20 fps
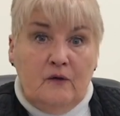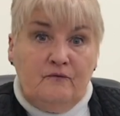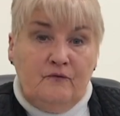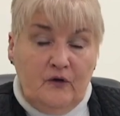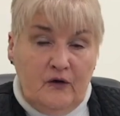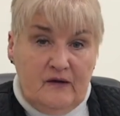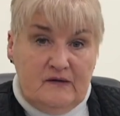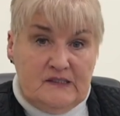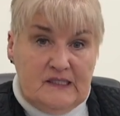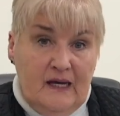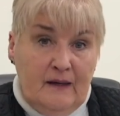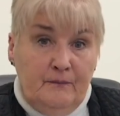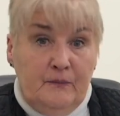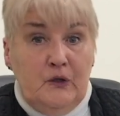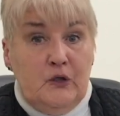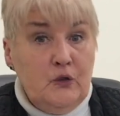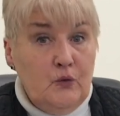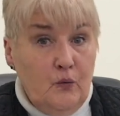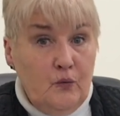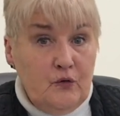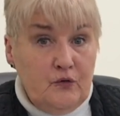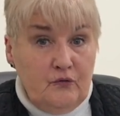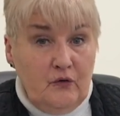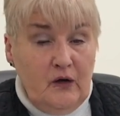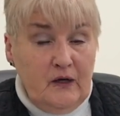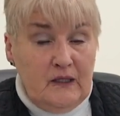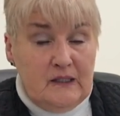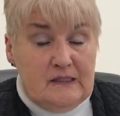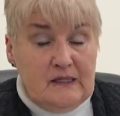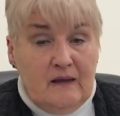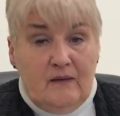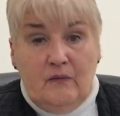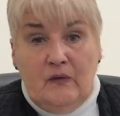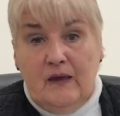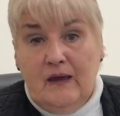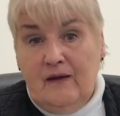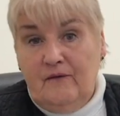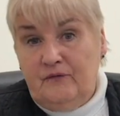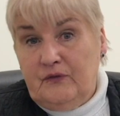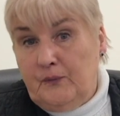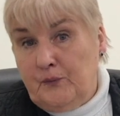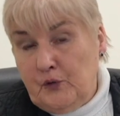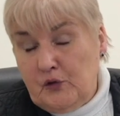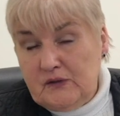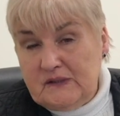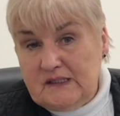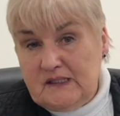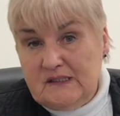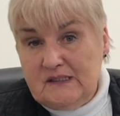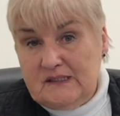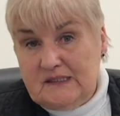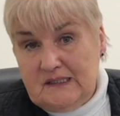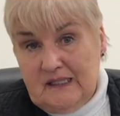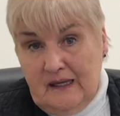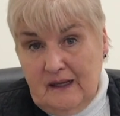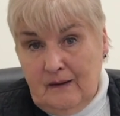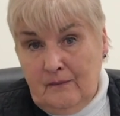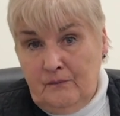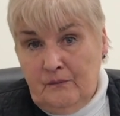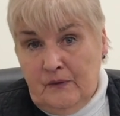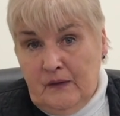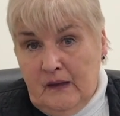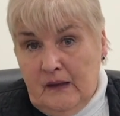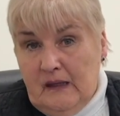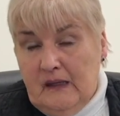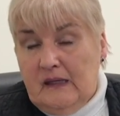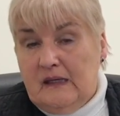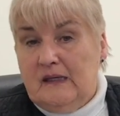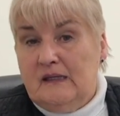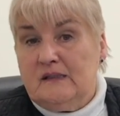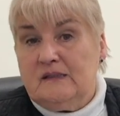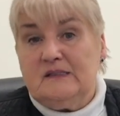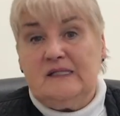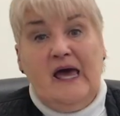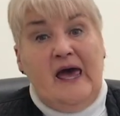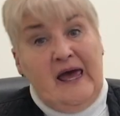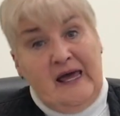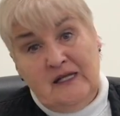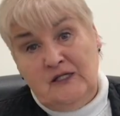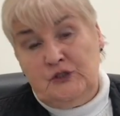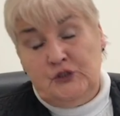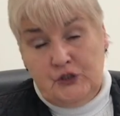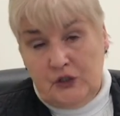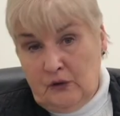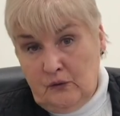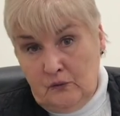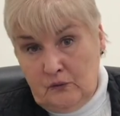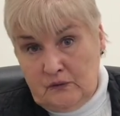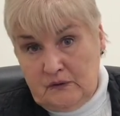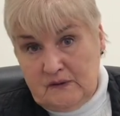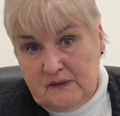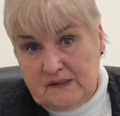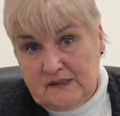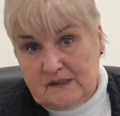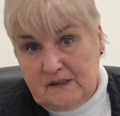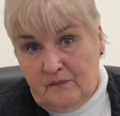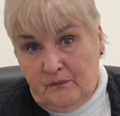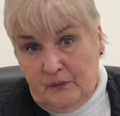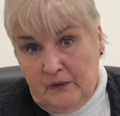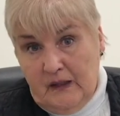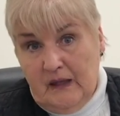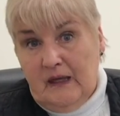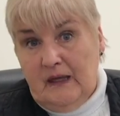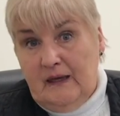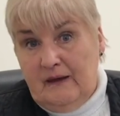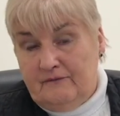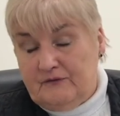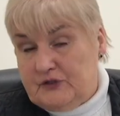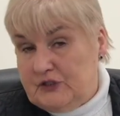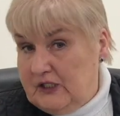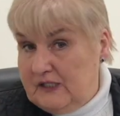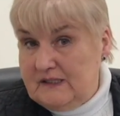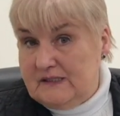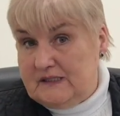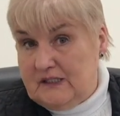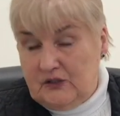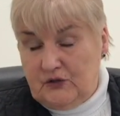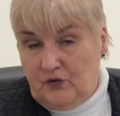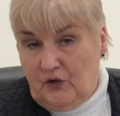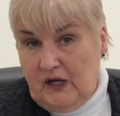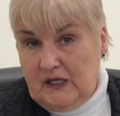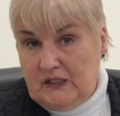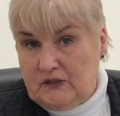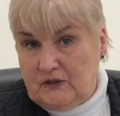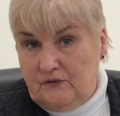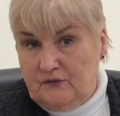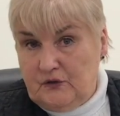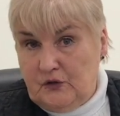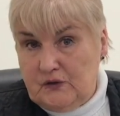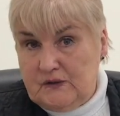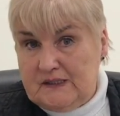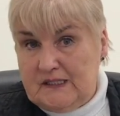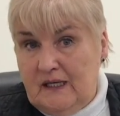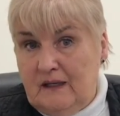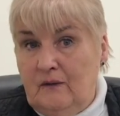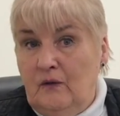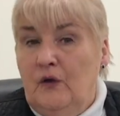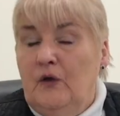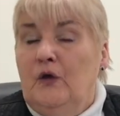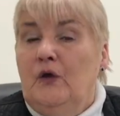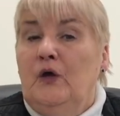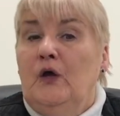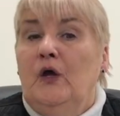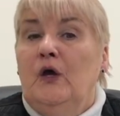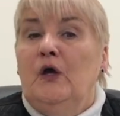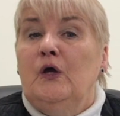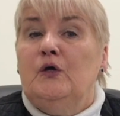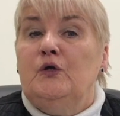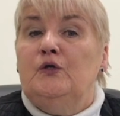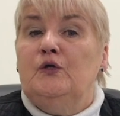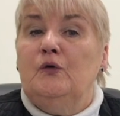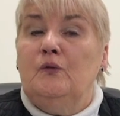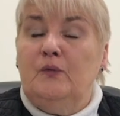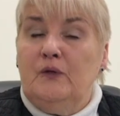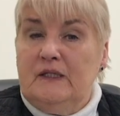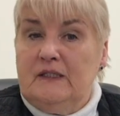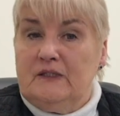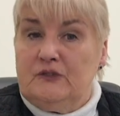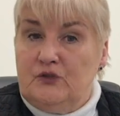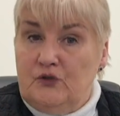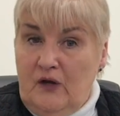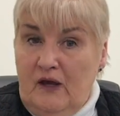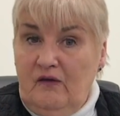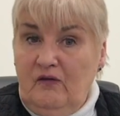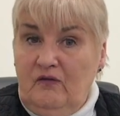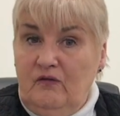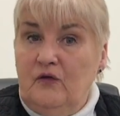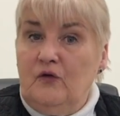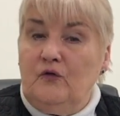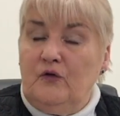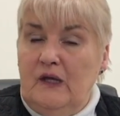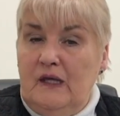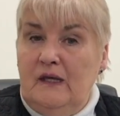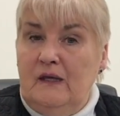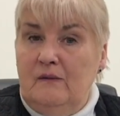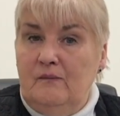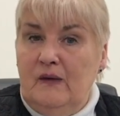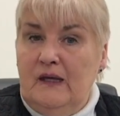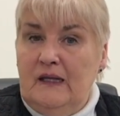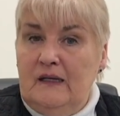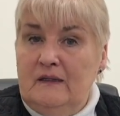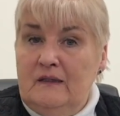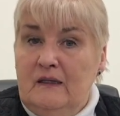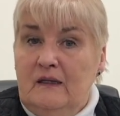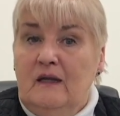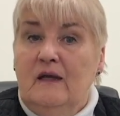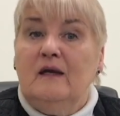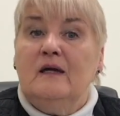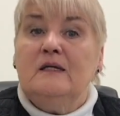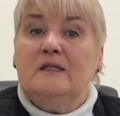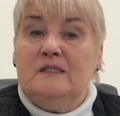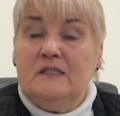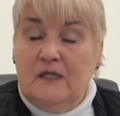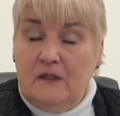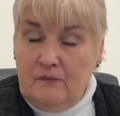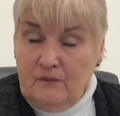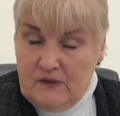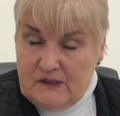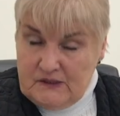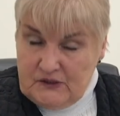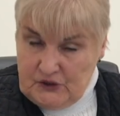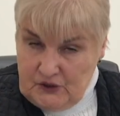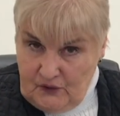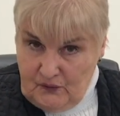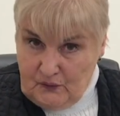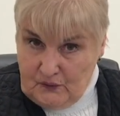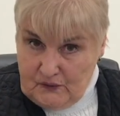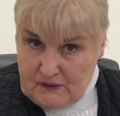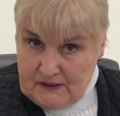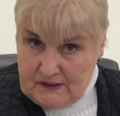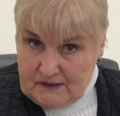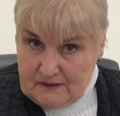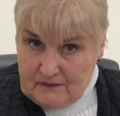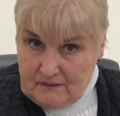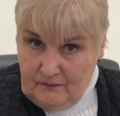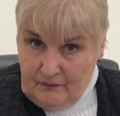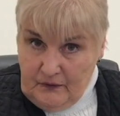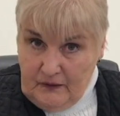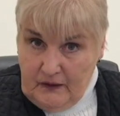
For example, you would write, if the person's name is Anne Jones, if she's the director of nursing, you would address your email, Dear Miss Jones,